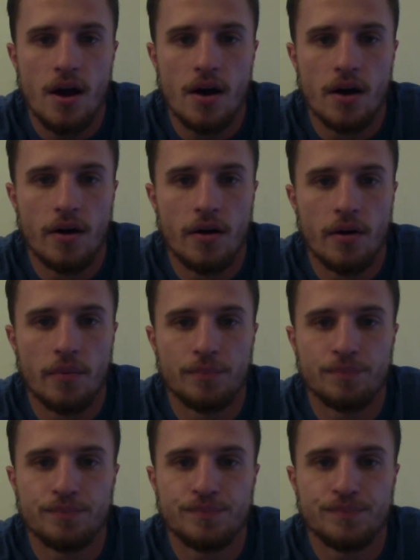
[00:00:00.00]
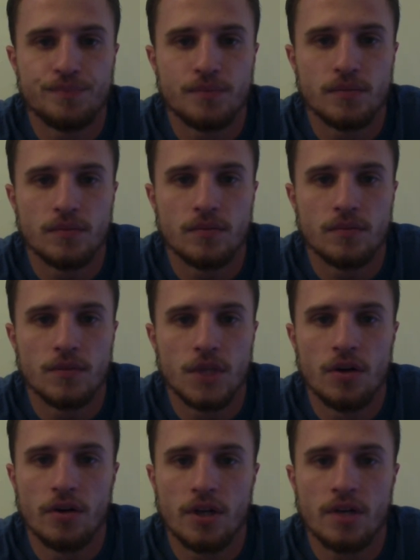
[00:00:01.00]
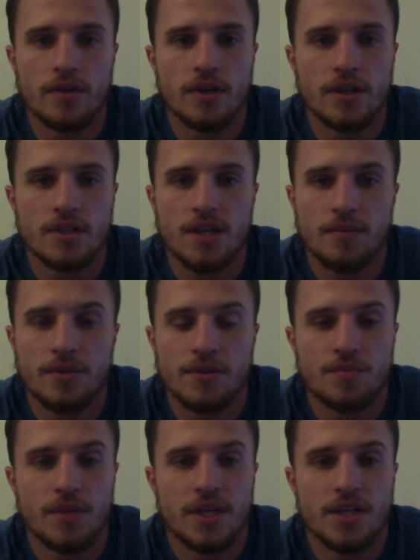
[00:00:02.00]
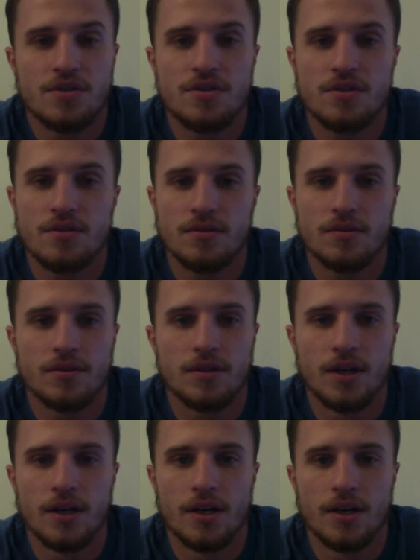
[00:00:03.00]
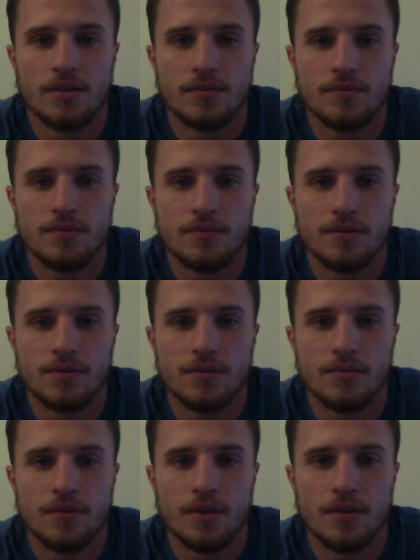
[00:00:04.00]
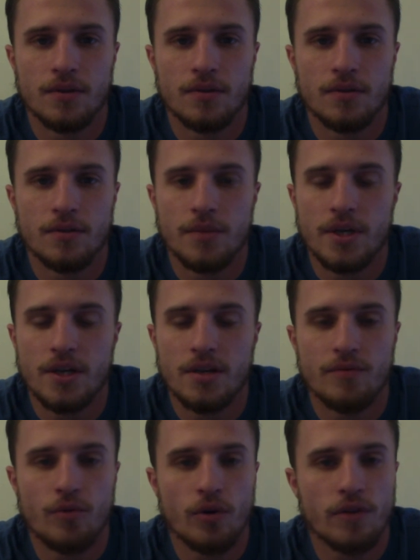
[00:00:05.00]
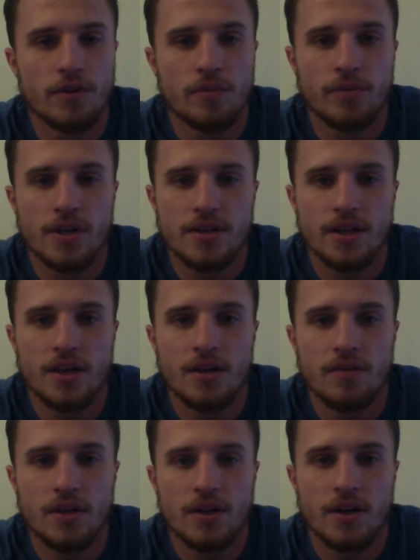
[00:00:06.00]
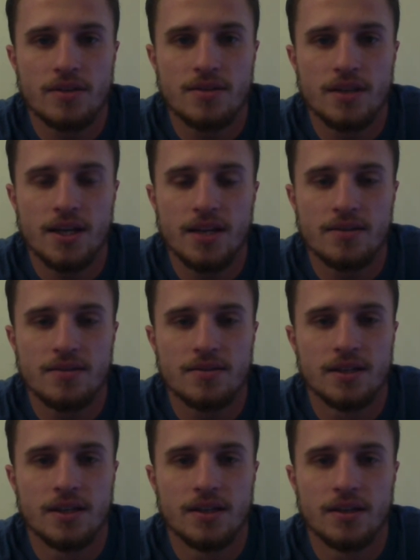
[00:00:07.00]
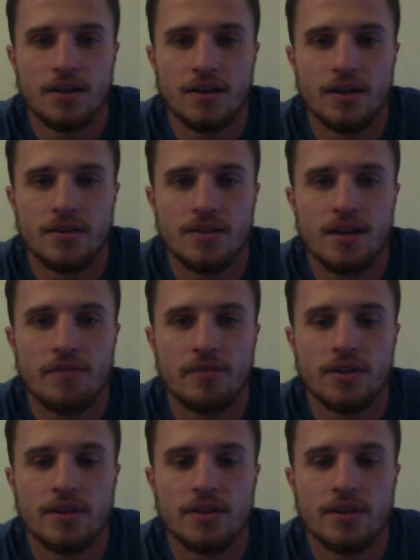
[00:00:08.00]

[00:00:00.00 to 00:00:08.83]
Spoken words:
give an acceptance speech to be the 45th president of the United States, and it's definitely